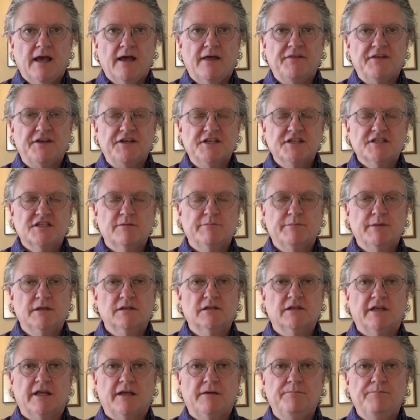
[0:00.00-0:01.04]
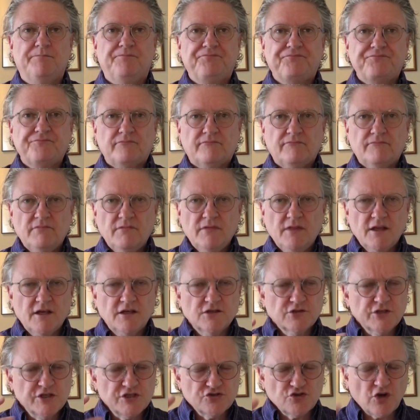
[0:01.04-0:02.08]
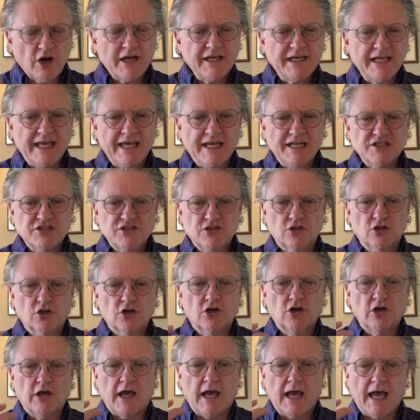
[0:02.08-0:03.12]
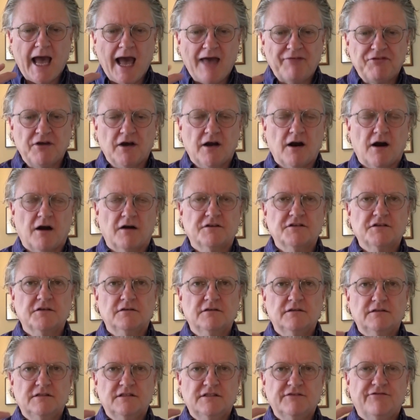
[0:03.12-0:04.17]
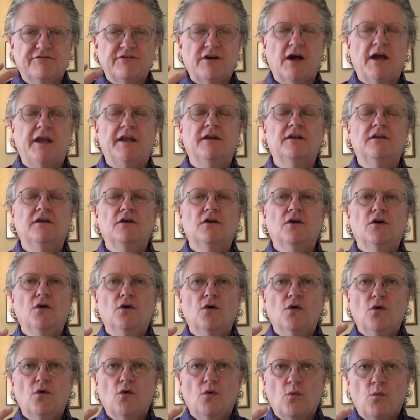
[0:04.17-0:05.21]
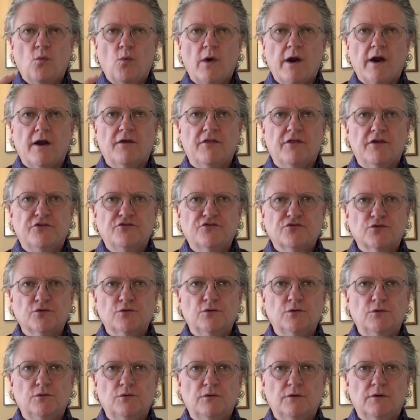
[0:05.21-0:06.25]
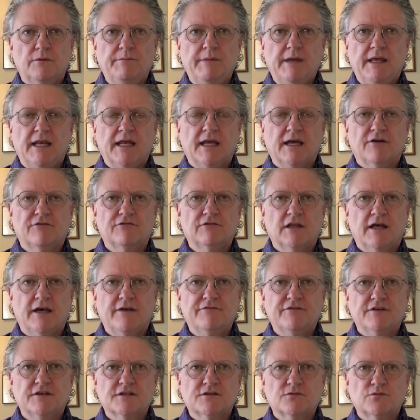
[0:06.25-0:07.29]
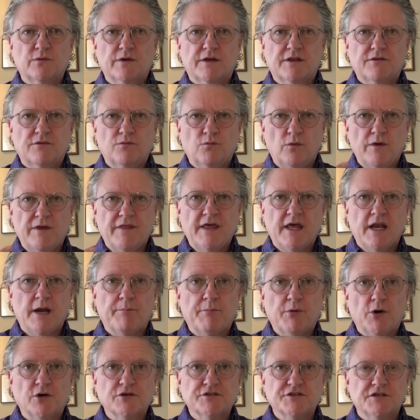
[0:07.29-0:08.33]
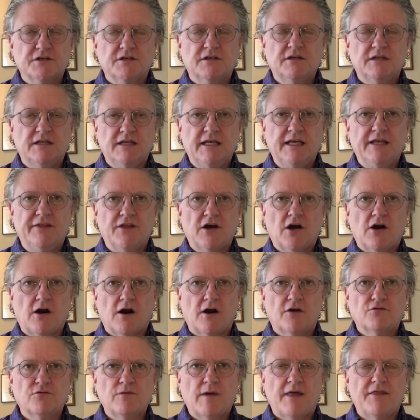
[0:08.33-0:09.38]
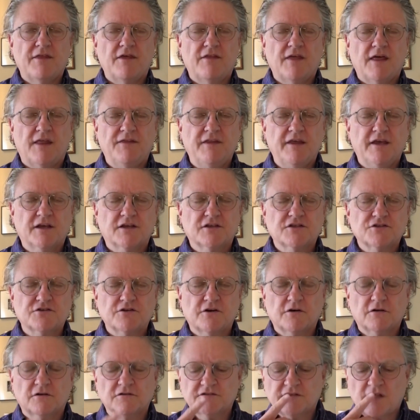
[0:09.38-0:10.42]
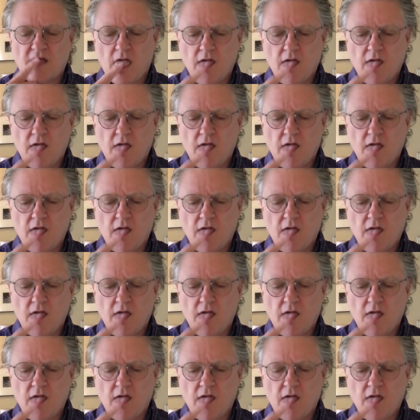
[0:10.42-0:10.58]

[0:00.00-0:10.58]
the disability. So he's trying to get us to look at the heart, to find where the true meaning of life is within a person, in the heart, rather than the externals.